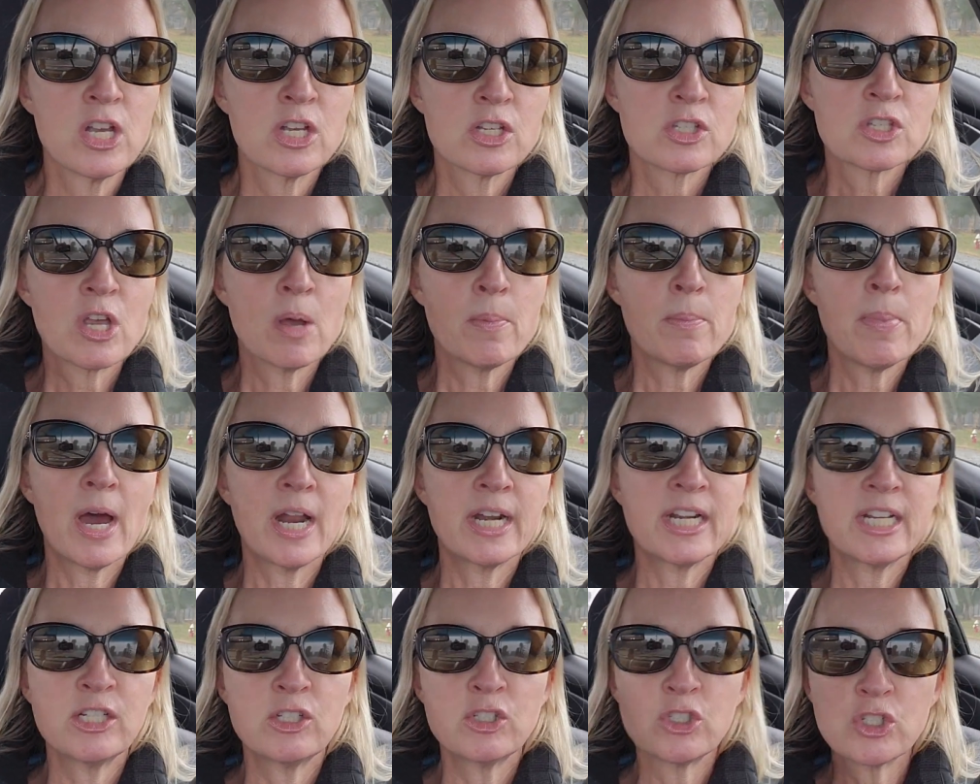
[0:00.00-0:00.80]

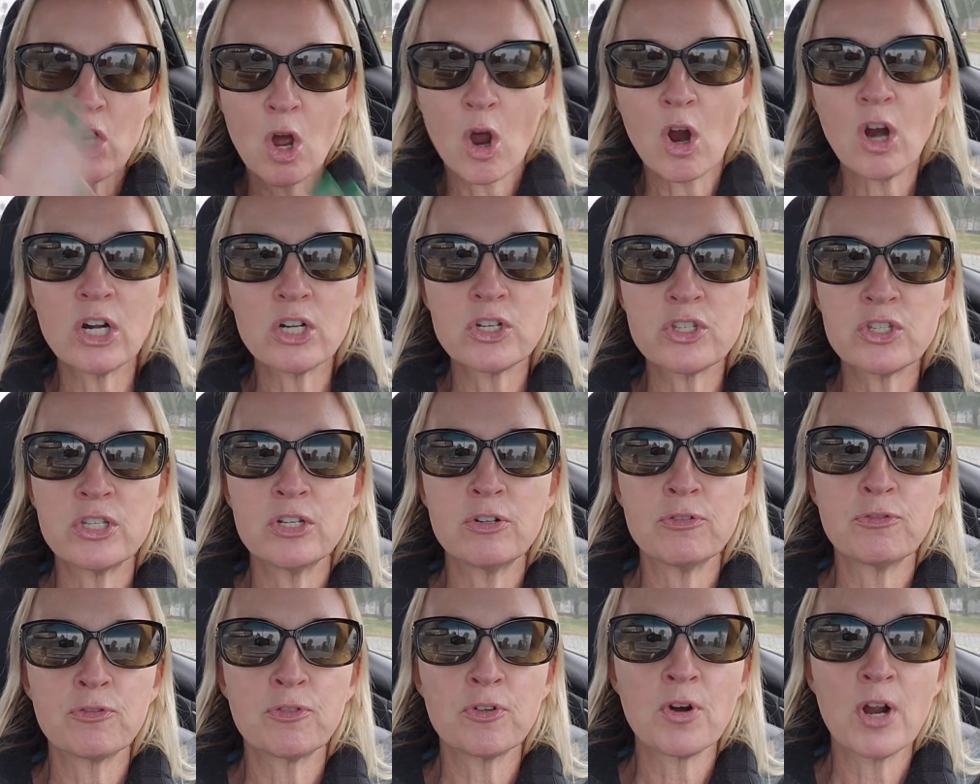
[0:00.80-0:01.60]
somebody darts
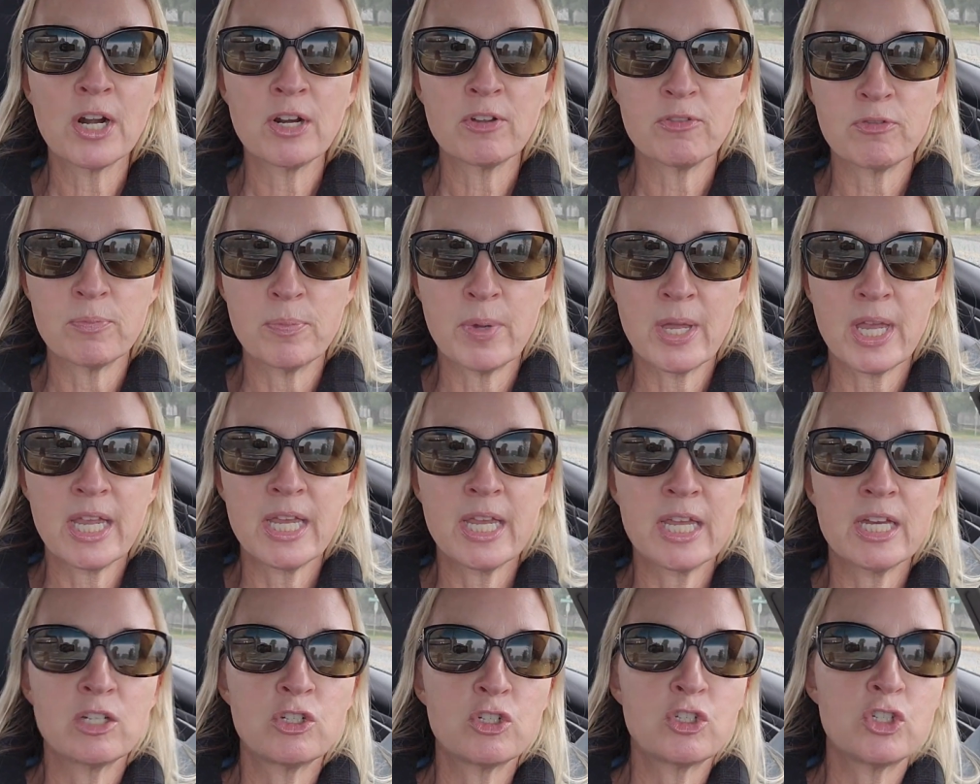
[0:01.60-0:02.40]
in front of
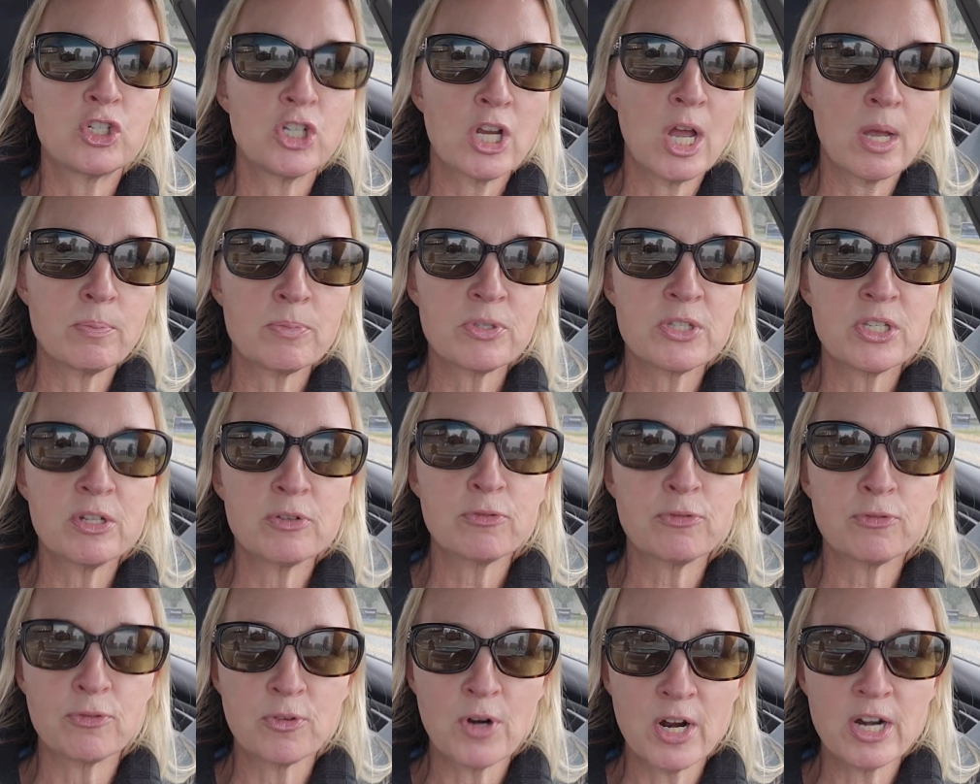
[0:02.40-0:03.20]
me and jumps
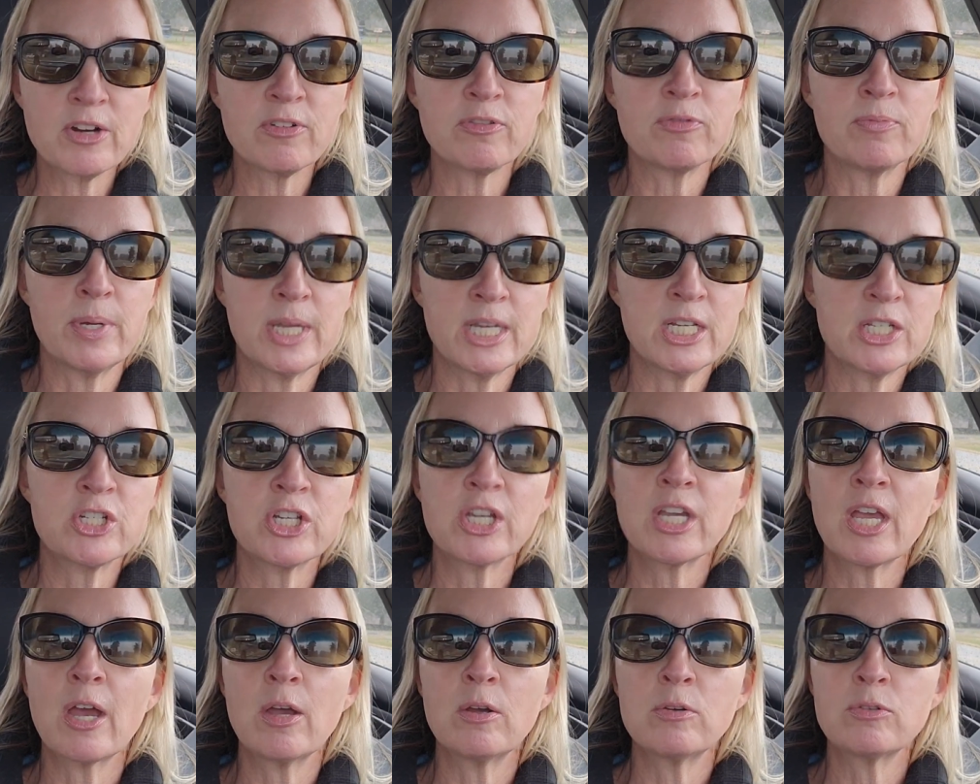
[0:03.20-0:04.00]
in front of me
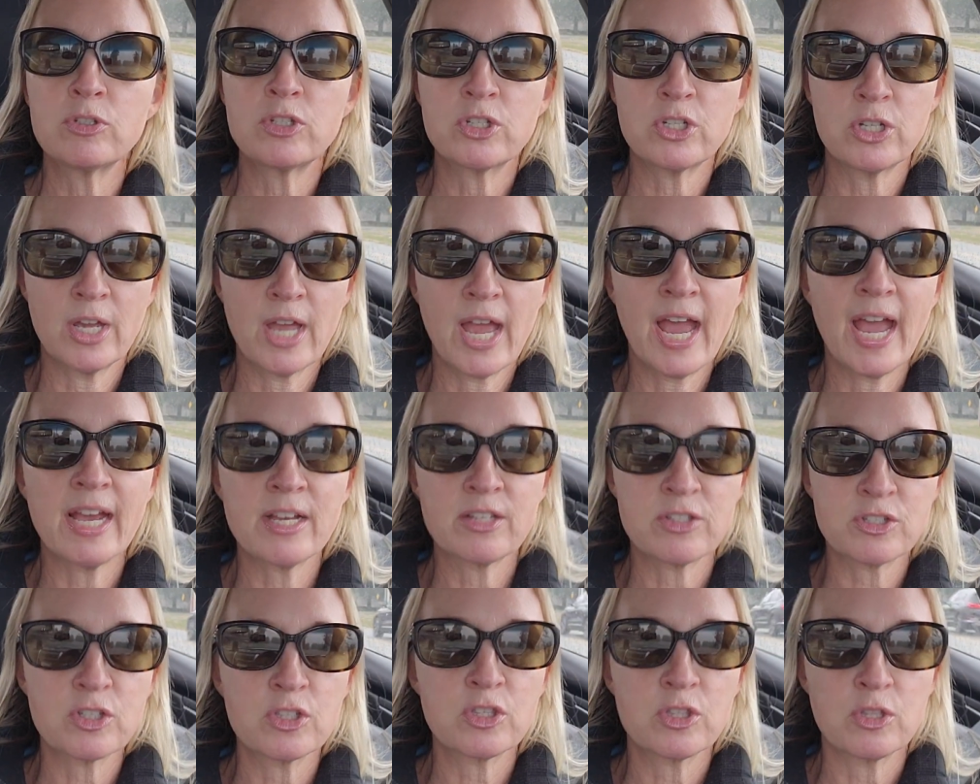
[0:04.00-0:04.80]
to go to
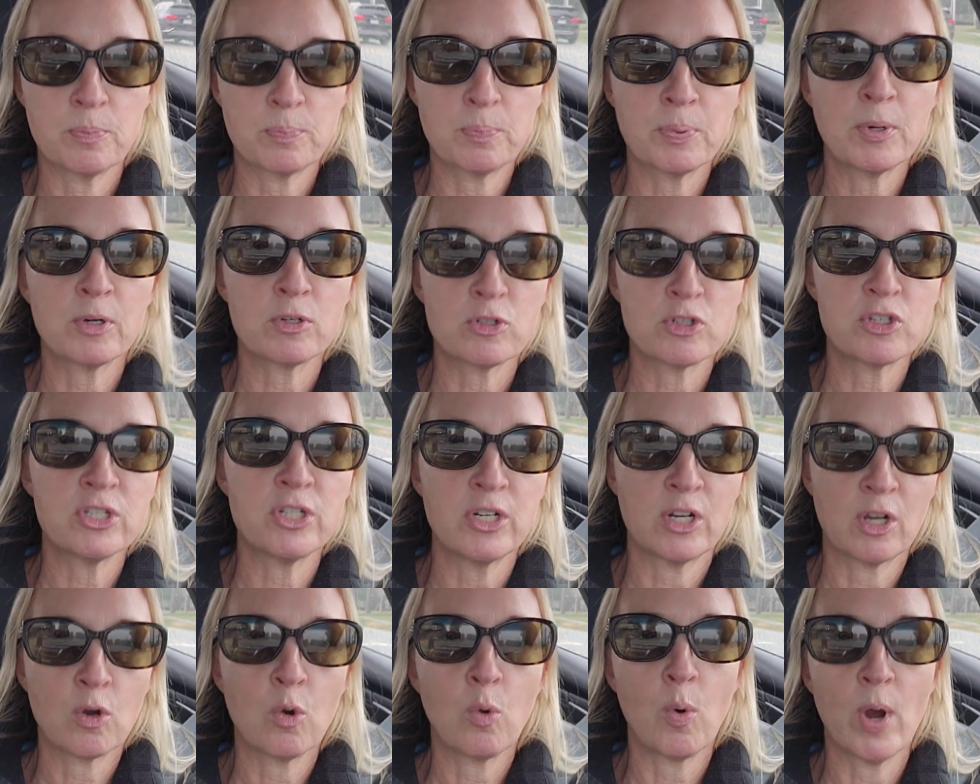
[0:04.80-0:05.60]
ask the
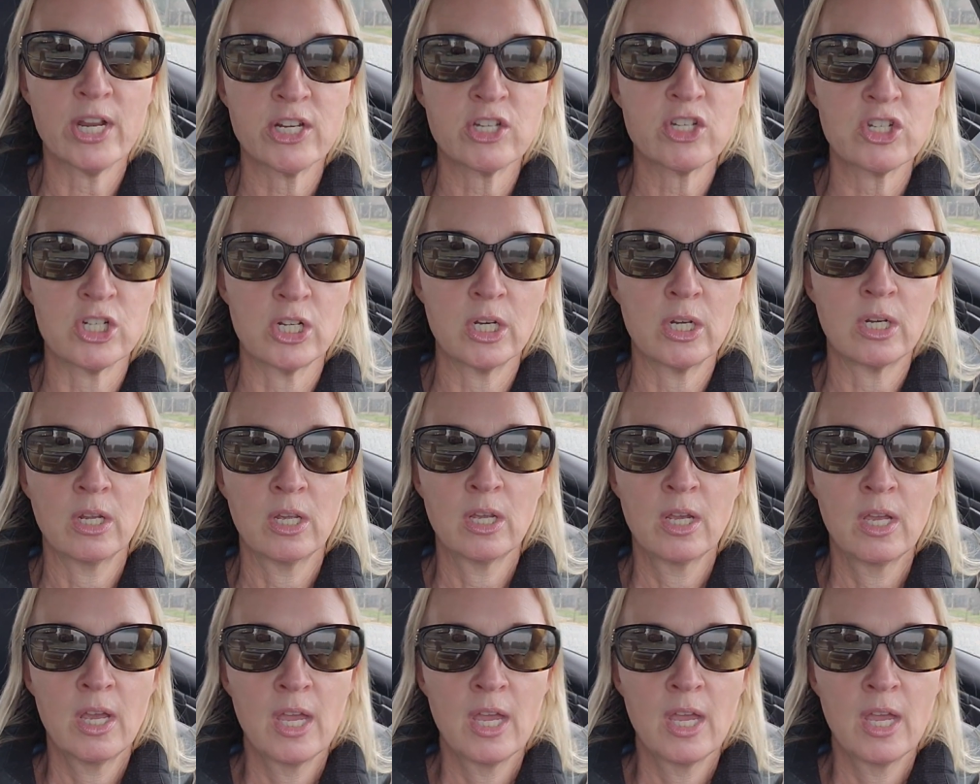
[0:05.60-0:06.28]
person a question.